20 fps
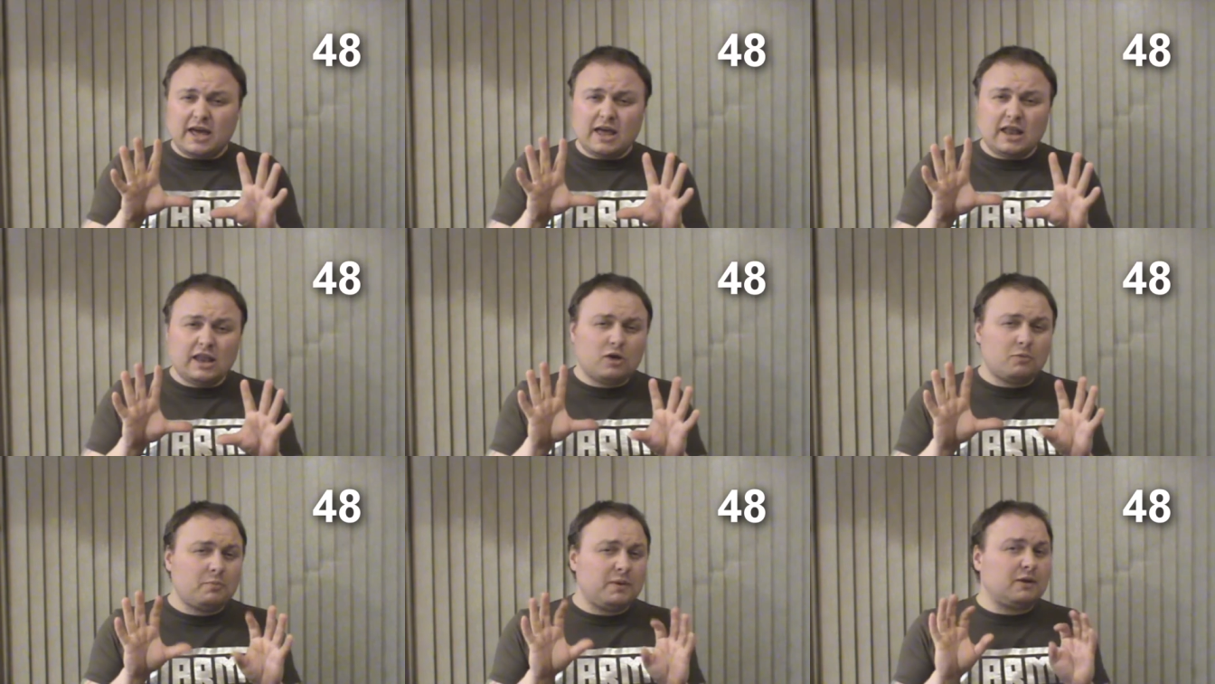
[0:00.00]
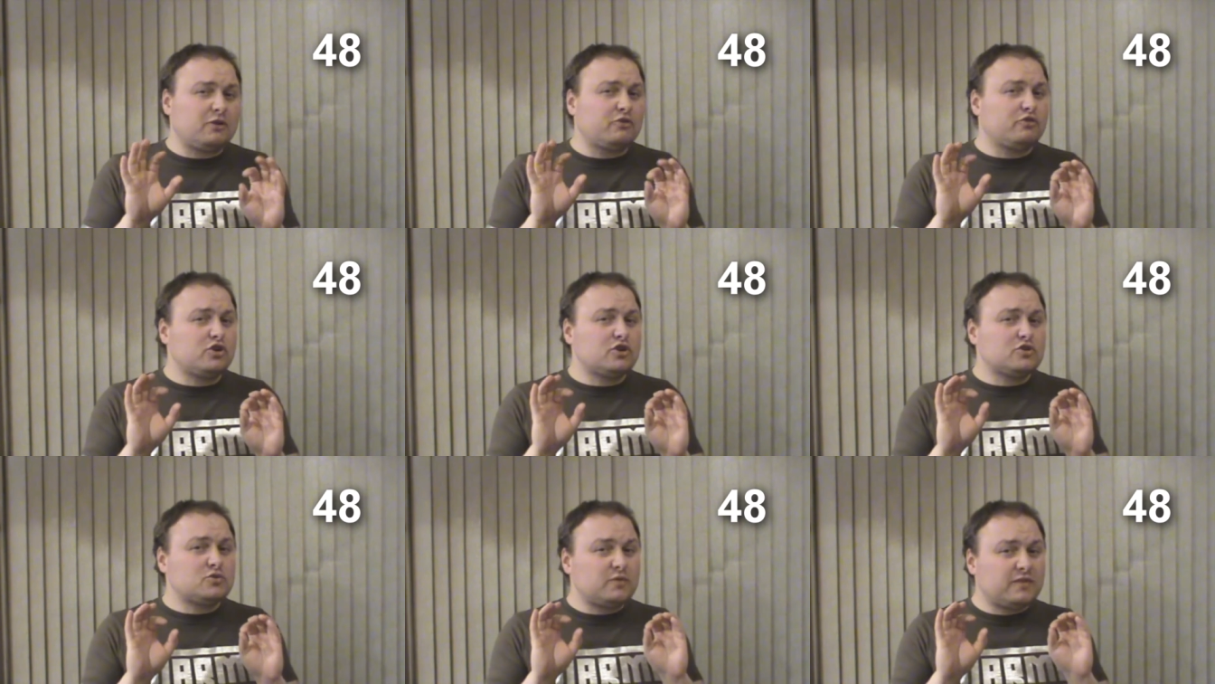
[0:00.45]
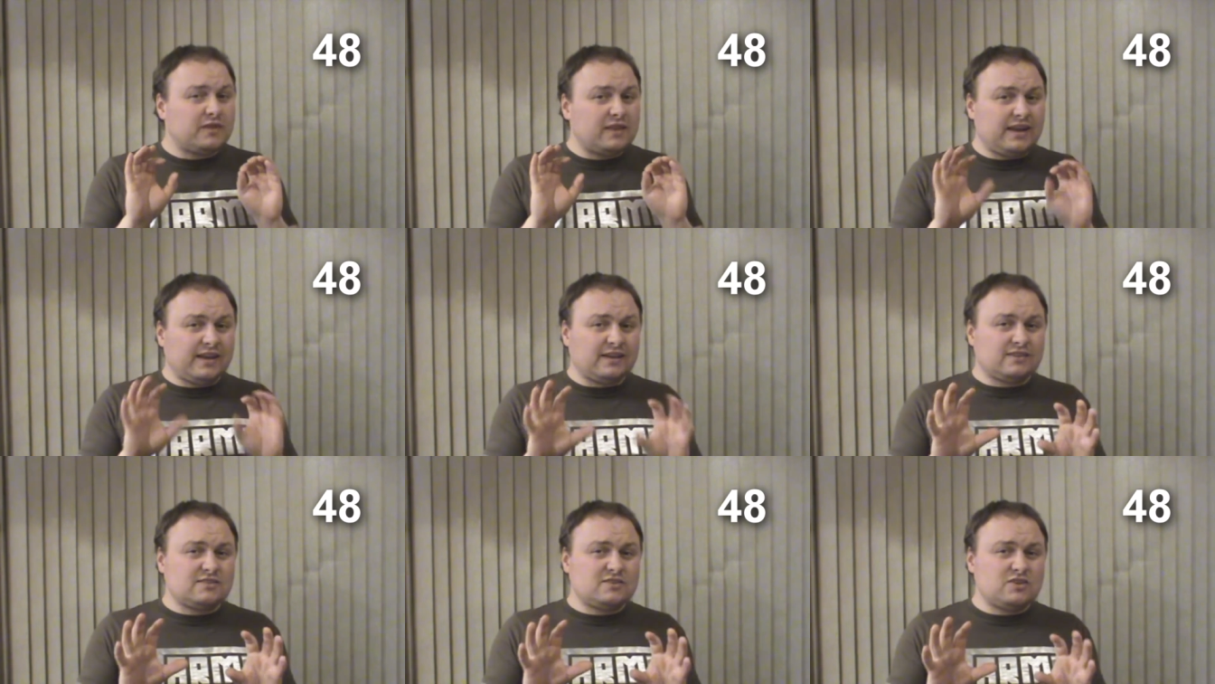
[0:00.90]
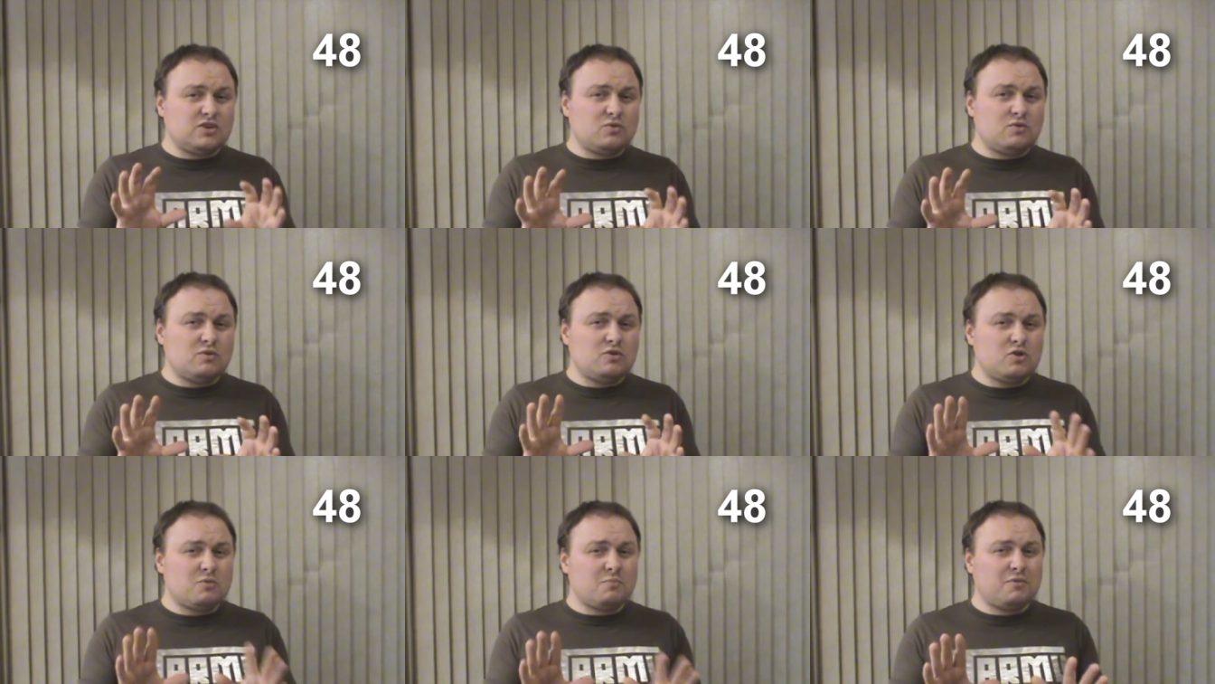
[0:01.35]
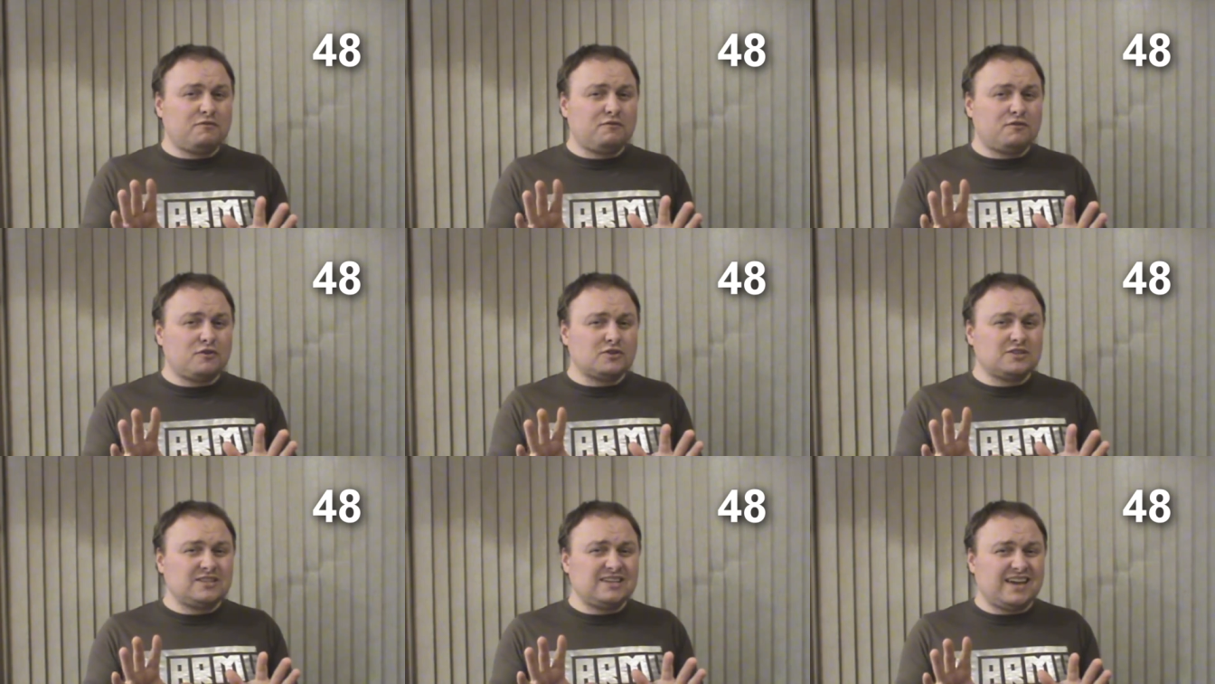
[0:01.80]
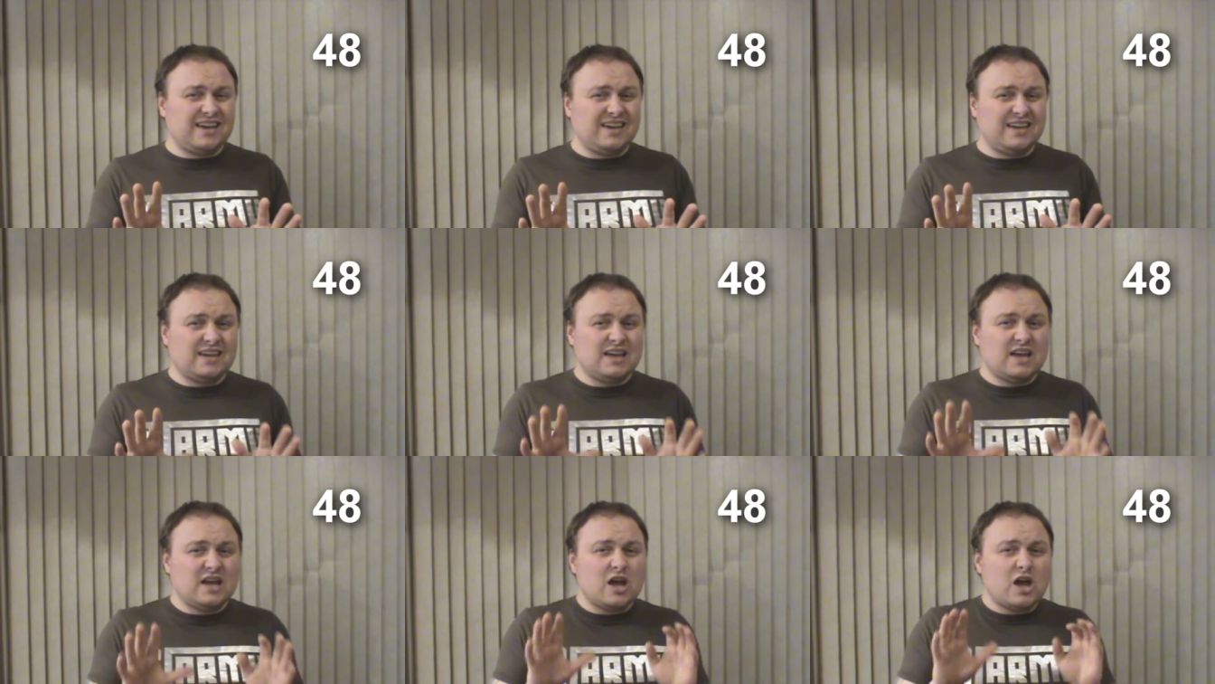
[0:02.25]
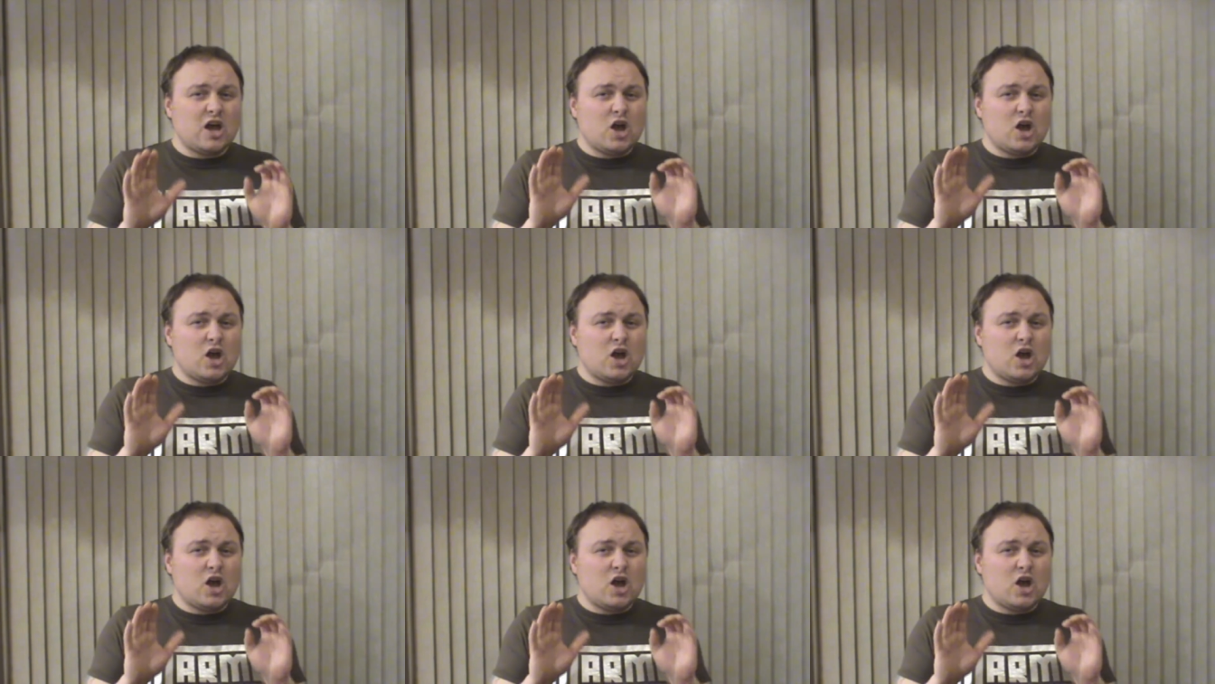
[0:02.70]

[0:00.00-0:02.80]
get a little bit gross with the next two. Number 48,